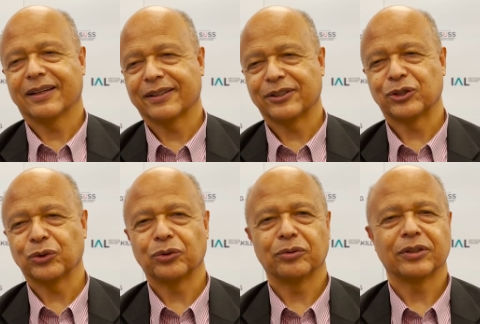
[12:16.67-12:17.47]

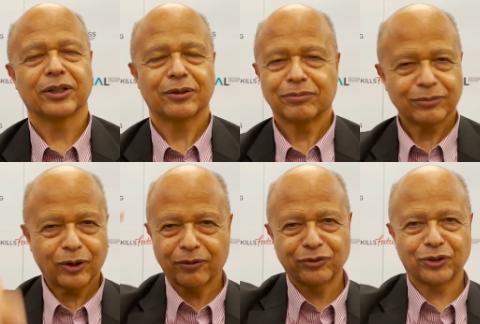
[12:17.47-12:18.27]
So they are
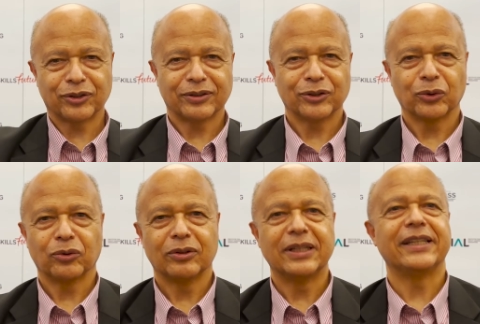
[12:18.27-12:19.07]
often,
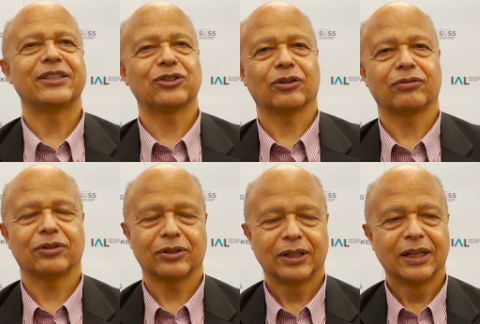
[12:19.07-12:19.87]
list
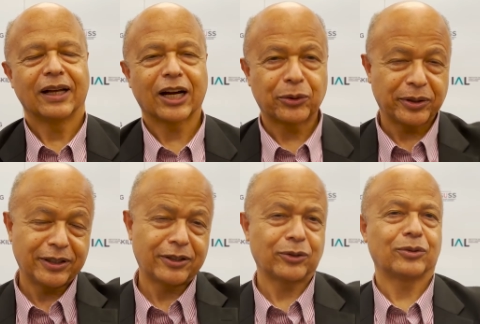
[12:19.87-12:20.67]
of
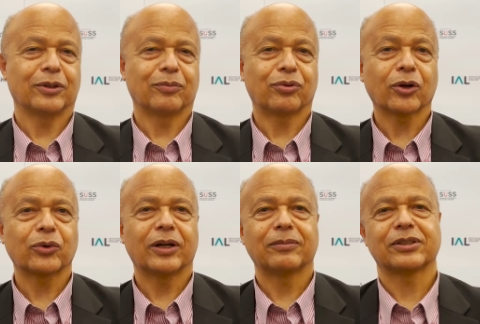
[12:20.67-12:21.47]
accredited
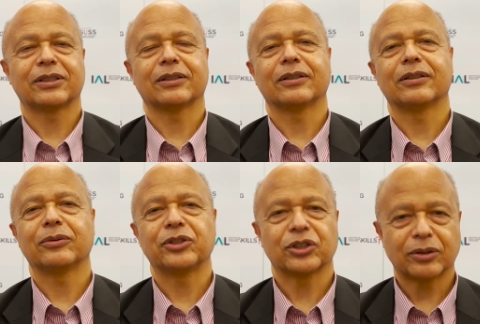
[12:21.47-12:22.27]
programs
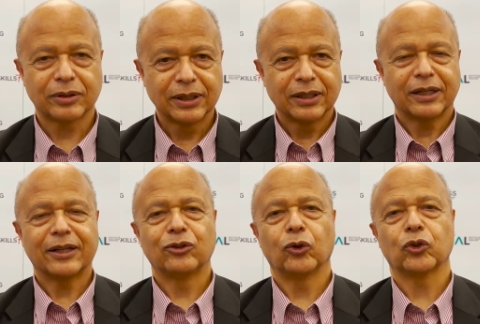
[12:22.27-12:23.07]
which are
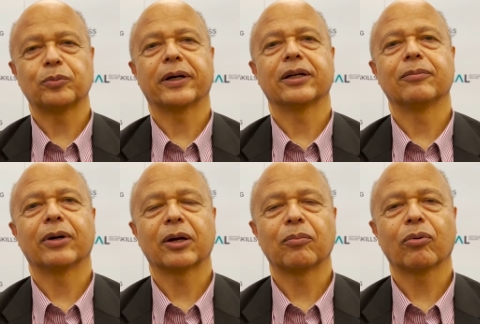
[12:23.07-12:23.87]
endorsed by
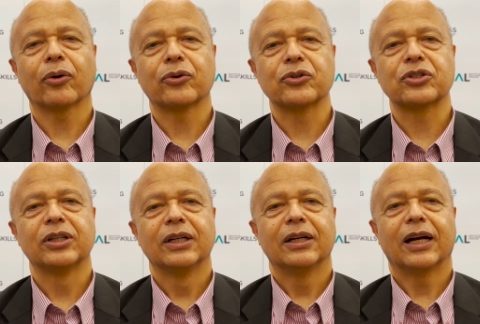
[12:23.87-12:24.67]
employers
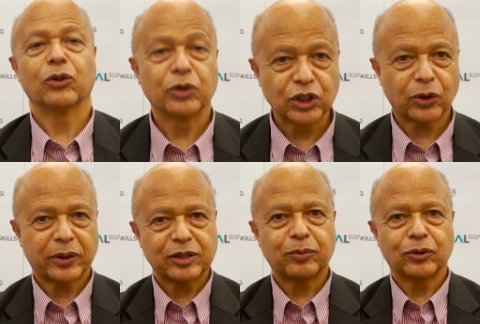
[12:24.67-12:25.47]
and which
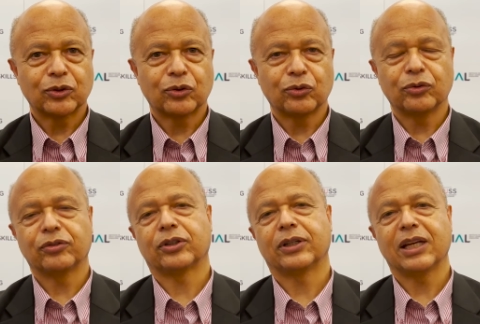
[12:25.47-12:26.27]
corresponds to
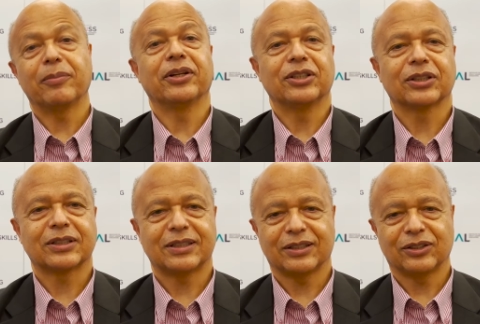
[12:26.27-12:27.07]
their
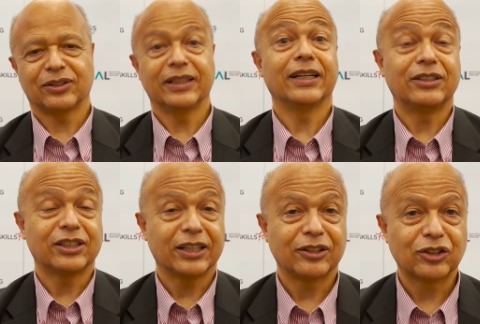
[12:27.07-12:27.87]
immediate needs
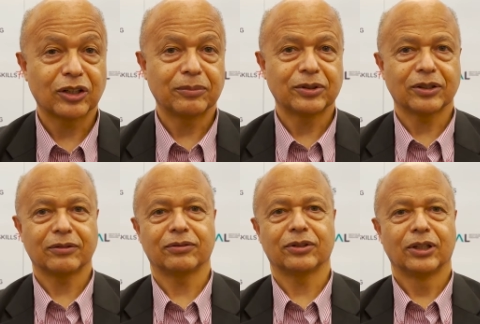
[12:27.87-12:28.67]
in terms
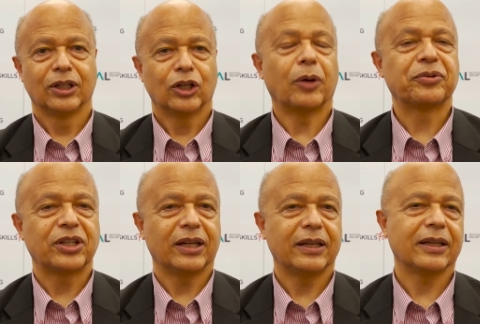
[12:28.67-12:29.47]
of
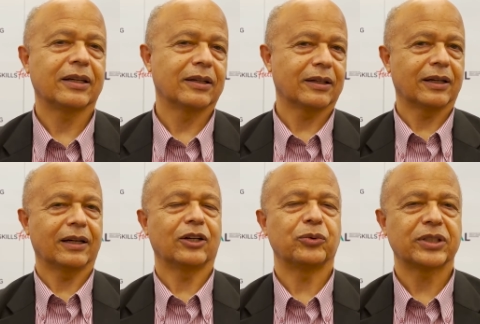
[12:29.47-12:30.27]
upskilling
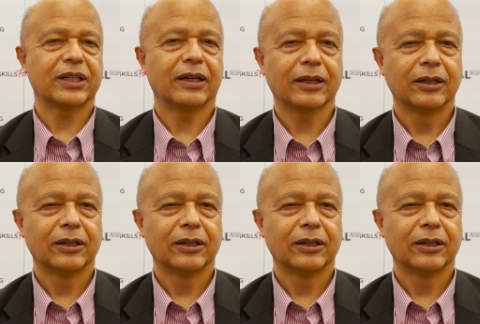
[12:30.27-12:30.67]
and reskilling.